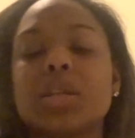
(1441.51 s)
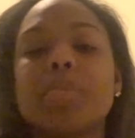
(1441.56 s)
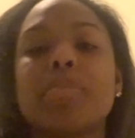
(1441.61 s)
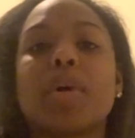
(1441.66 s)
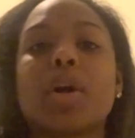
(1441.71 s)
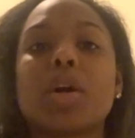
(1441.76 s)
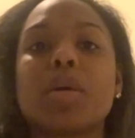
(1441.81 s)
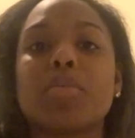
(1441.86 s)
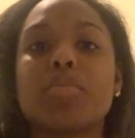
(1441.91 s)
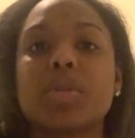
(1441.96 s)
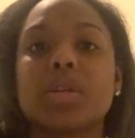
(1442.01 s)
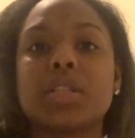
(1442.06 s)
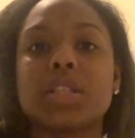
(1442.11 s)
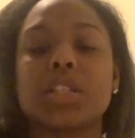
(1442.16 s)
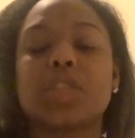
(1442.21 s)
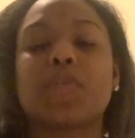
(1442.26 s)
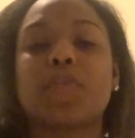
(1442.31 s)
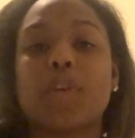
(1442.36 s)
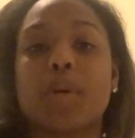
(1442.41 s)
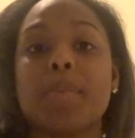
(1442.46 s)
burn
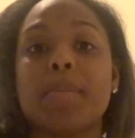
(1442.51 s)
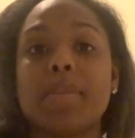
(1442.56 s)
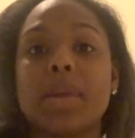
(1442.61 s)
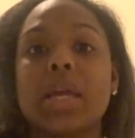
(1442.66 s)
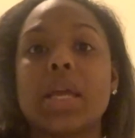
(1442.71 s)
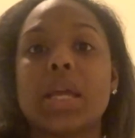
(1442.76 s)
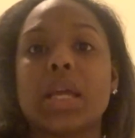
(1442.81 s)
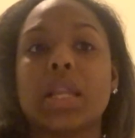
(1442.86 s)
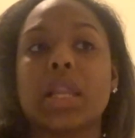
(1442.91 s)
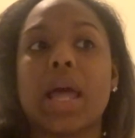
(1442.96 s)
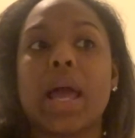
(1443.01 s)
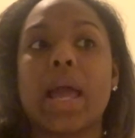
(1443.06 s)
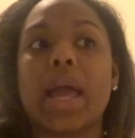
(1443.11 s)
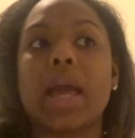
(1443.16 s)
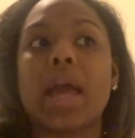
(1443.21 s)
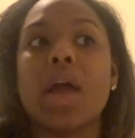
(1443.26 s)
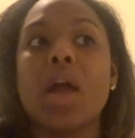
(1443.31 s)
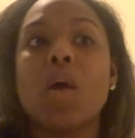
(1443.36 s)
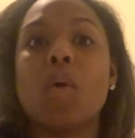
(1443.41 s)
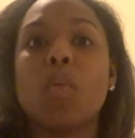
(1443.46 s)
bridges for me.
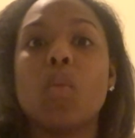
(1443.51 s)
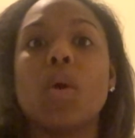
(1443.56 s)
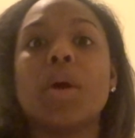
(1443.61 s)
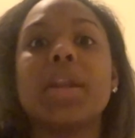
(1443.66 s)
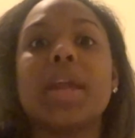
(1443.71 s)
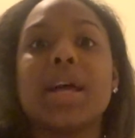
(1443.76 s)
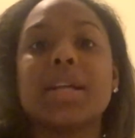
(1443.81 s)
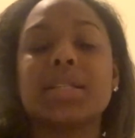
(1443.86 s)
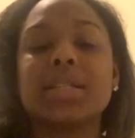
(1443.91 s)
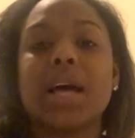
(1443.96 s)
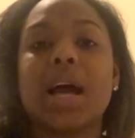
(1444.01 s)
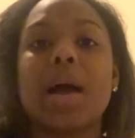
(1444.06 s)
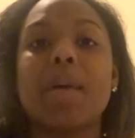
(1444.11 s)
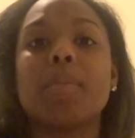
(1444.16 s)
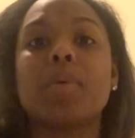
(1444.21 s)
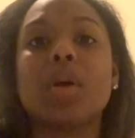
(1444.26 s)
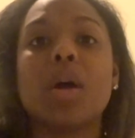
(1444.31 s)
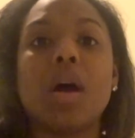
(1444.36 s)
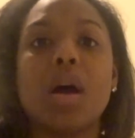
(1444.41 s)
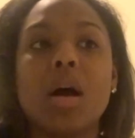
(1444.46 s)
Like, when that
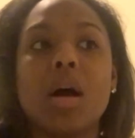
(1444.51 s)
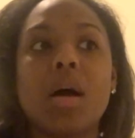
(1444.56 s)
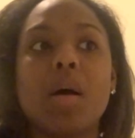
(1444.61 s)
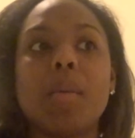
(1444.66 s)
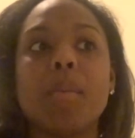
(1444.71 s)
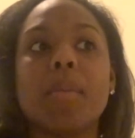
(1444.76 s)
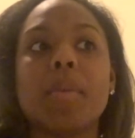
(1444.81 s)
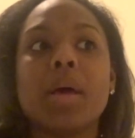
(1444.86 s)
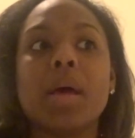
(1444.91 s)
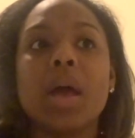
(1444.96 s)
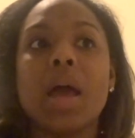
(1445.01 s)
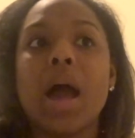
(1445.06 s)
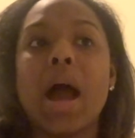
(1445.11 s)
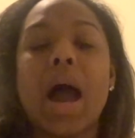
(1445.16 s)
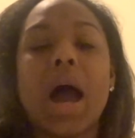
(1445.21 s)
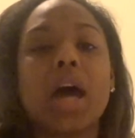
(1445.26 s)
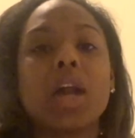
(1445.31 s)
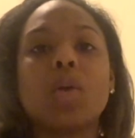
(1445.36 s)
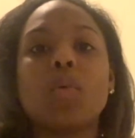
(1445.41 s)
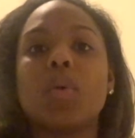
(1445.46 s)
time come,
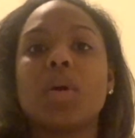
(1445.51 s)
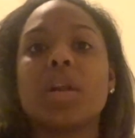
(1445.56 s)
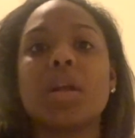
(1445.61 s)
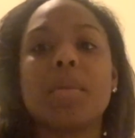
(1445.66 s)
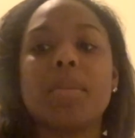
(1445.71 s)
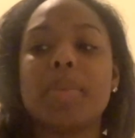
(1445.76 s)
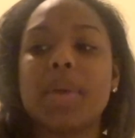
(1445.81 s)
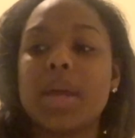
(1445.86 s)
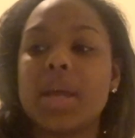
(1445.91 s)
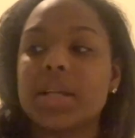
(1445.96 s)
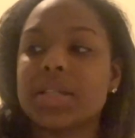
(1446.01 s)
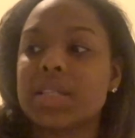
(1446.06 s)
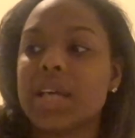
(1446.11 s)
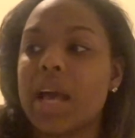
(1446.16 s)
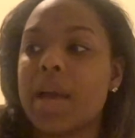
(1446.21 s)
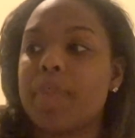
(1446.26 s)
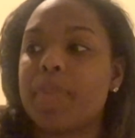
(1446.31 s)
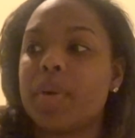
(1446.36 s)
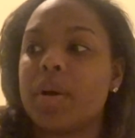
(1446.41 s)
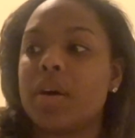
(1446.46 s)
I don't want to be a
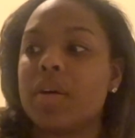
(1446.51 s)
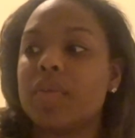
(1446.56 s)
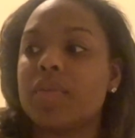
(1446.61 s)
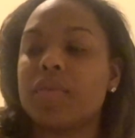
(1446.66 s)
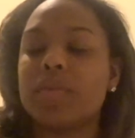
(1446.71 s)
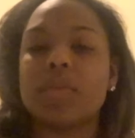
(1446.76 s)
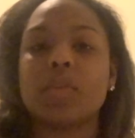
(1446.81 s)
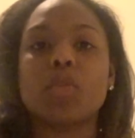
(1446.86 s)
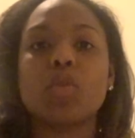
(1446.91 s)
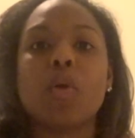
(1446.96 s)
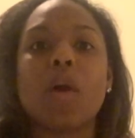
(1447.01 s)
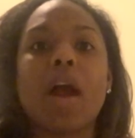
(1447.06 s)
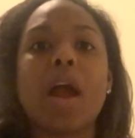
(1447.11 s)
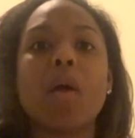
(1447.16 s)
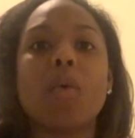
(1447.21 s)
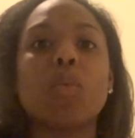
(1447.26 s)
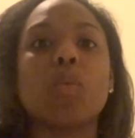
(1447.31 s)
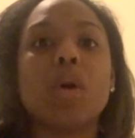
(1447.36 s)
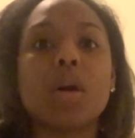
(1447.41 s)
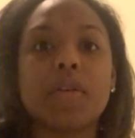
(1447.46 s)
type of
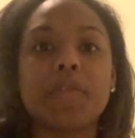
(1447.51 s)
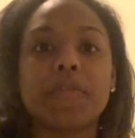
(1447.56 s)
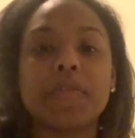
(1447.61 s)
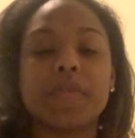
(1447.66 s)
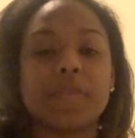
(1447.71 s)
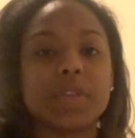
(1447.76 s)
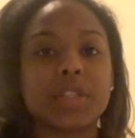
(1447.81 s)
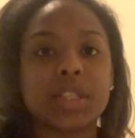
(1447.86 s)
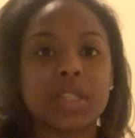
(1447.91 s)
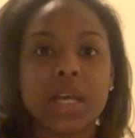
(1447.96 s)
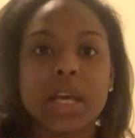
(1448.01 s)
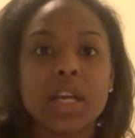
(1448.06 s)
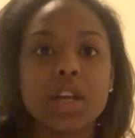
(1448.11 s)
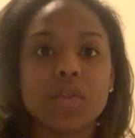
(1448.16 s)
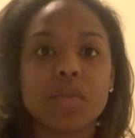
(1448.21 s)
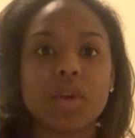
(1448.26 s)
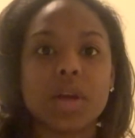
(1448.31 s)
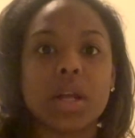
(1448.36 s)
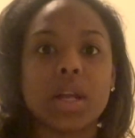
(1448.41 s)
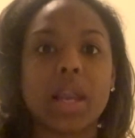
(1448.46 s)
cry wolf
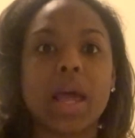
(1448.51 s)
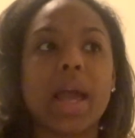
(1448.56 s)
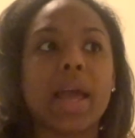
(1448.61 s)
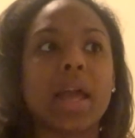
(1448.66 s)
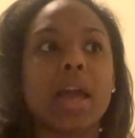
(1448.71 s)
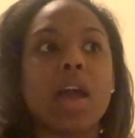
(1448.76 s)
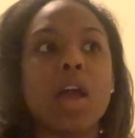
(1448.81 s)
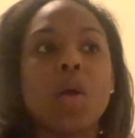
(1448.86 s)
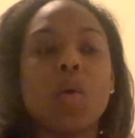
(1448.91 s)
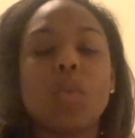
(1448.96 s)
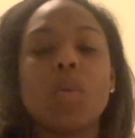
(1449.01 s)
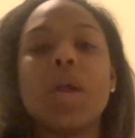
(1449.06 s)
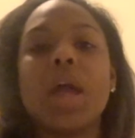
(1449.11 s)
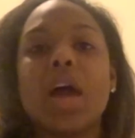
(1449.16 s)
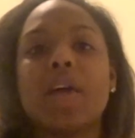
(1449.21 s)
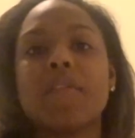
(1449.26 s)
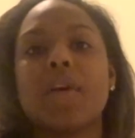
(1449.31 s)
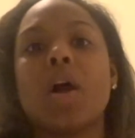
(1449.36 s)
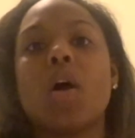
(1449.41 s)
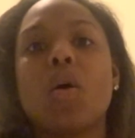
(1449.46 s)
scenery. Like, we
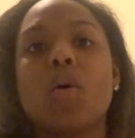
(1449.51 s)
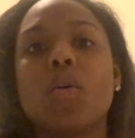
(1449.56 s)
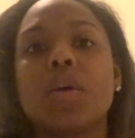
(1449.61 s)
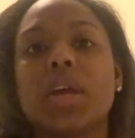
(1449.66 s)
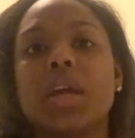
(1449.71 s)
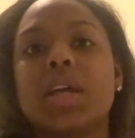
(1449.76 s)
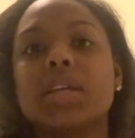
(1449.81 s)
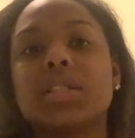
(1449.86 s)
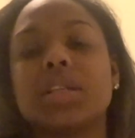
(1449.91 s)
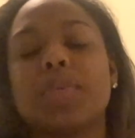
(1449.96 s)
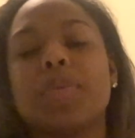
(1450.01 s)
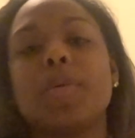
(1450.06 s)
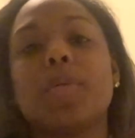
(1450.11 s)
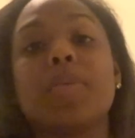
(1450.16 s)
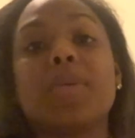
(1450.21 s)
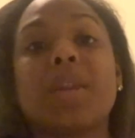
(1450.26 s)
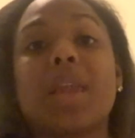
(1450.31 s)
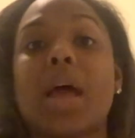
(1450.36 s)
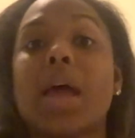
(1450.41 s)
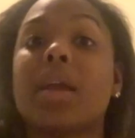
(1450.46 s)
have our own kids that people
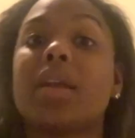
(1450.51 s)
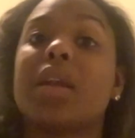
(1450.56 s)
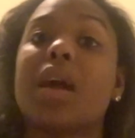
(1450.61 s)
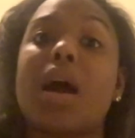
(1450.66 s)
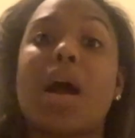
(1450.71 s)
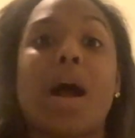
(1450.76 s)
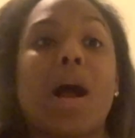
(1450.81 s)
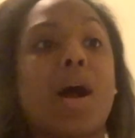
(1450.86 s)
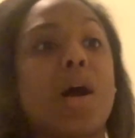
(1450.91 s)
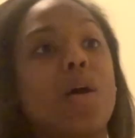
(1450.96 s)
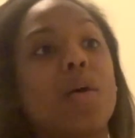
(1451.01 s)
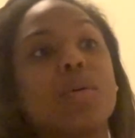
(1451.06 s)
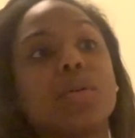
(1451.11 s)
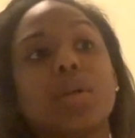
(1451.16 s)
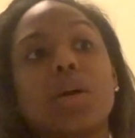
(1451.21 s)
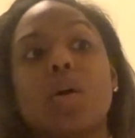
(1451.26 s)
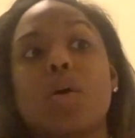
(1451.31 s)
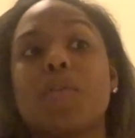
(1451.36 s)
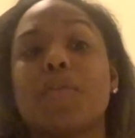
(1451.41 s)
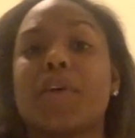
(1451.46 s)
be like, nah, I don't
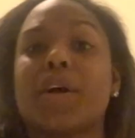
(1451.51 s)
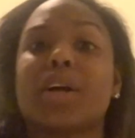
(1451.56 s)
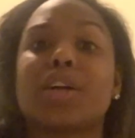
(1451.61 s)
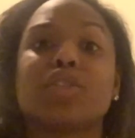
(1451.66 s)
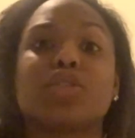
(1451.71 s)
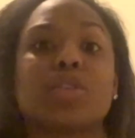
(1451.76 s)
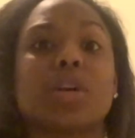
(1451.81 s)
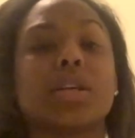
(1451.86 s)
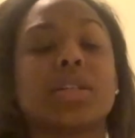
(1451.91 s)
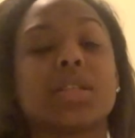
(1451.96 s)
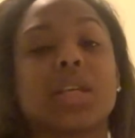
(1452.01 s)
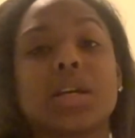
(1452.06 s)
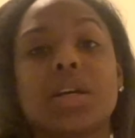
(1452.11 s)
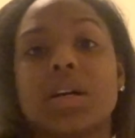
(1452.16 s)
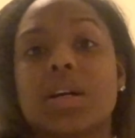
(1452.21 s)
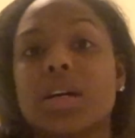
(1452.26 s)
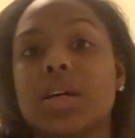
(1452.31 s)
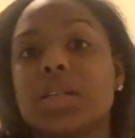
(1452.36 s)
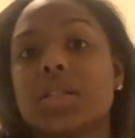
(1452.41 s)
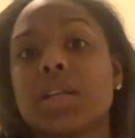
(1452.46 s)
know if I could trust it
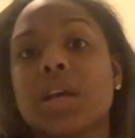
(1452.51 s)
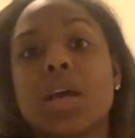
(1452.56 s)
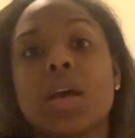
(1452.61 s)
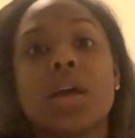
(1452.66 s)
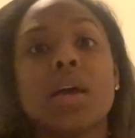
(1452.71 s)
because